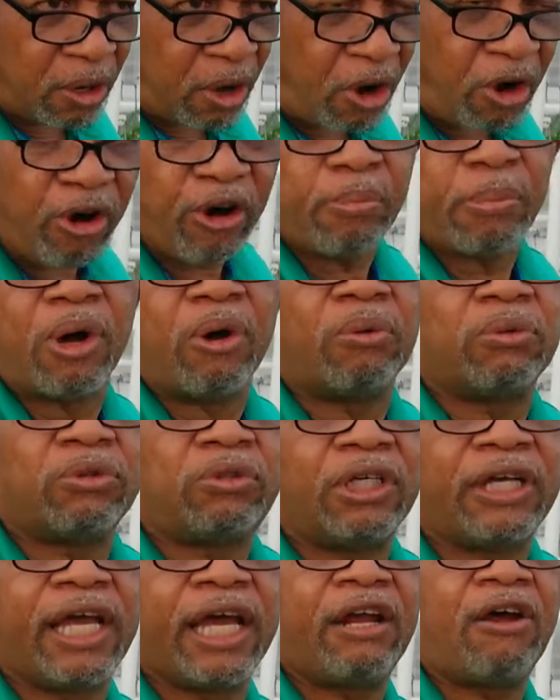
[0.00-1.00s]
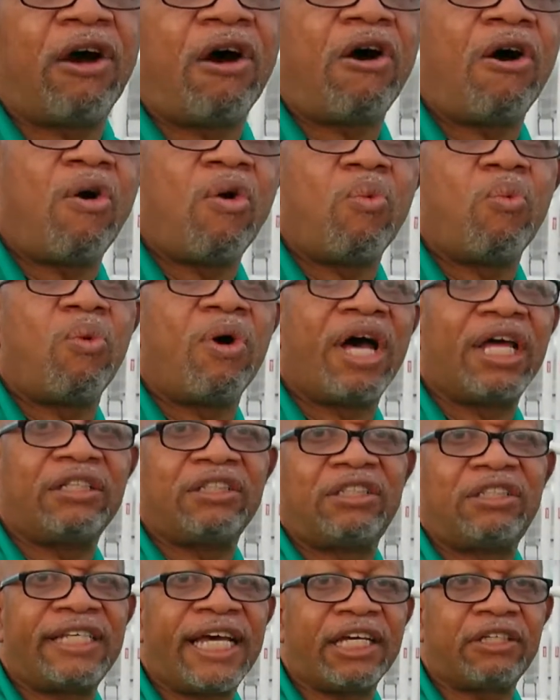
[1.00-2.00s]
hormones to get all one
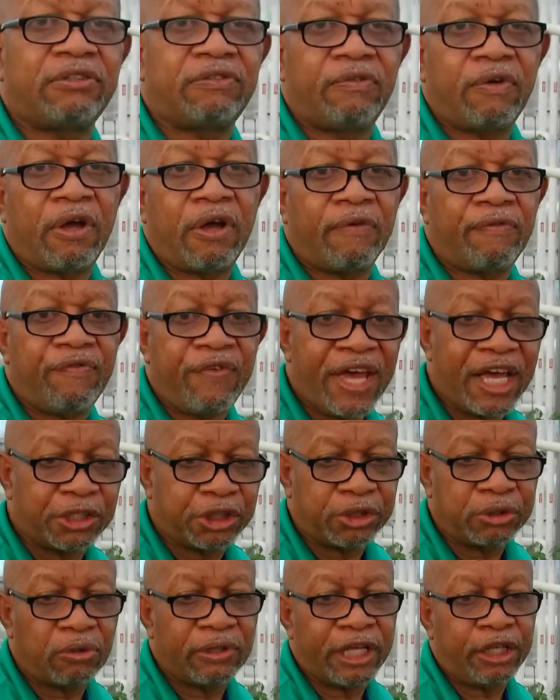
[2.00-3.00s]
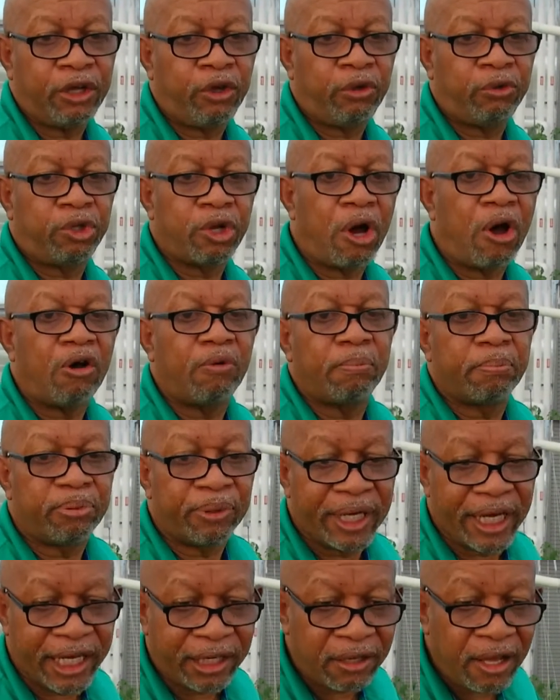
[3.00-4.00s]
sex of fish so that you don't
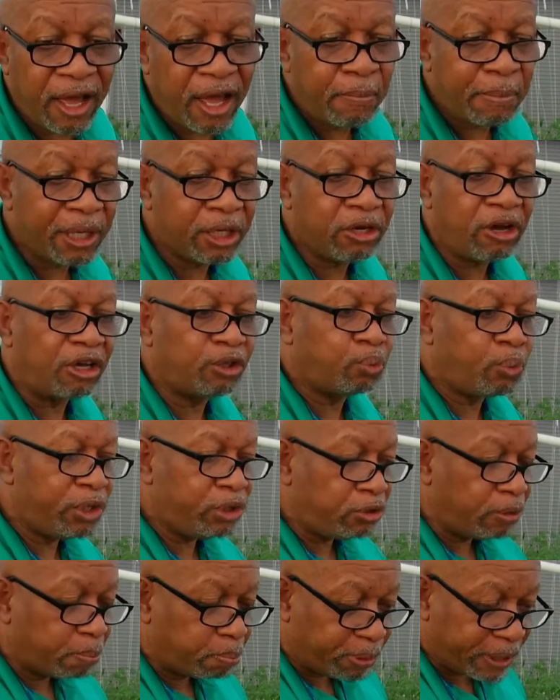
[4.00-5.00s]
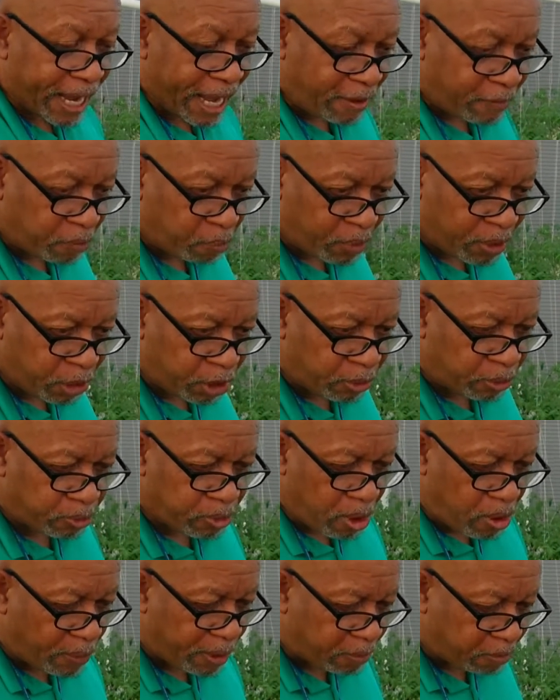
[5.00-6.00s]
breed, because when you're
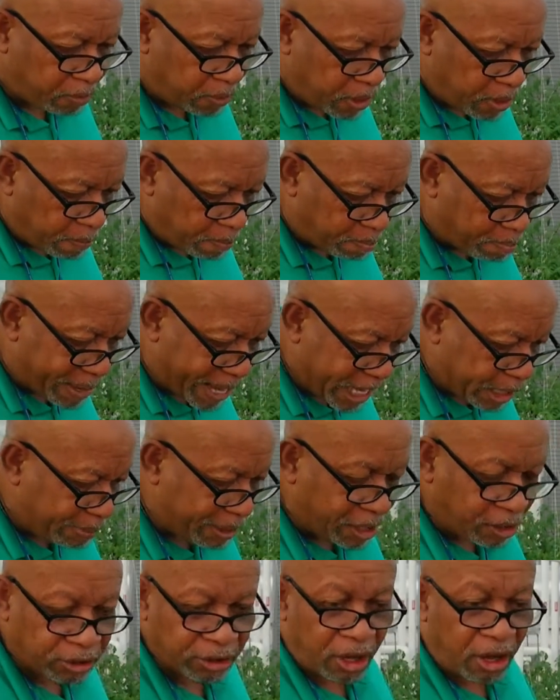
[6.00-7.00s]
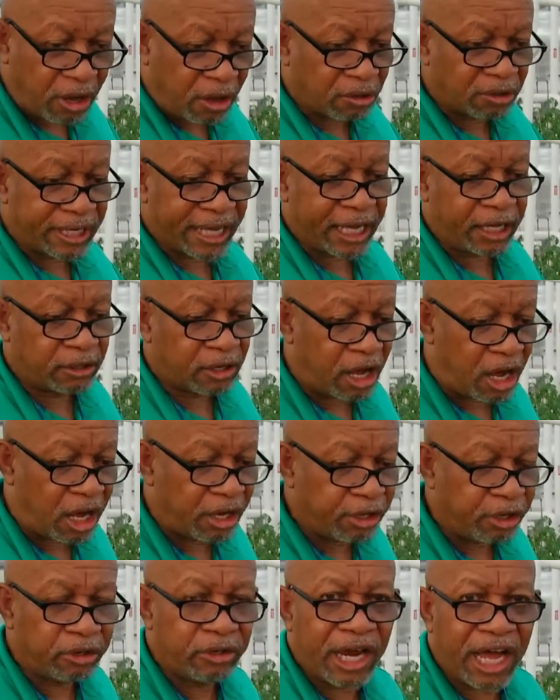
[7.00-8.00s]
growing babies all day
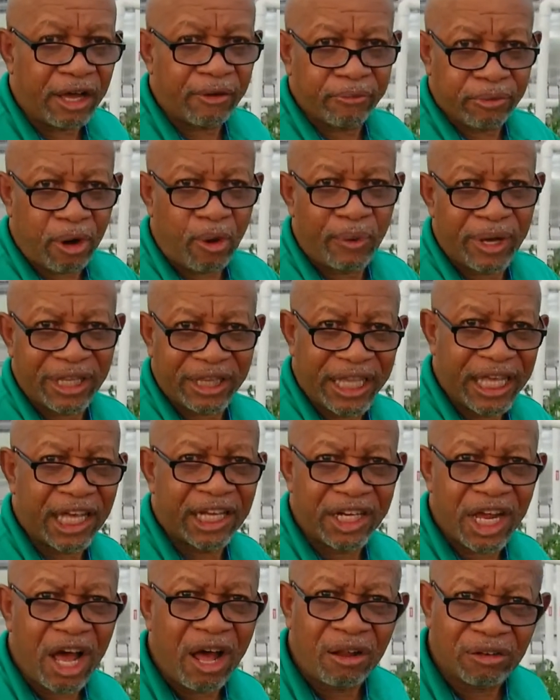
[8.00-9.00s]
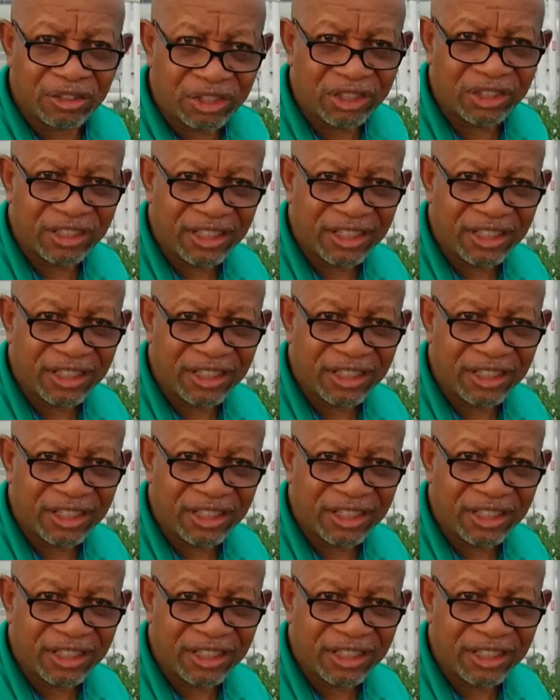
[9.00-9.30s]
long, you're not growing the adults.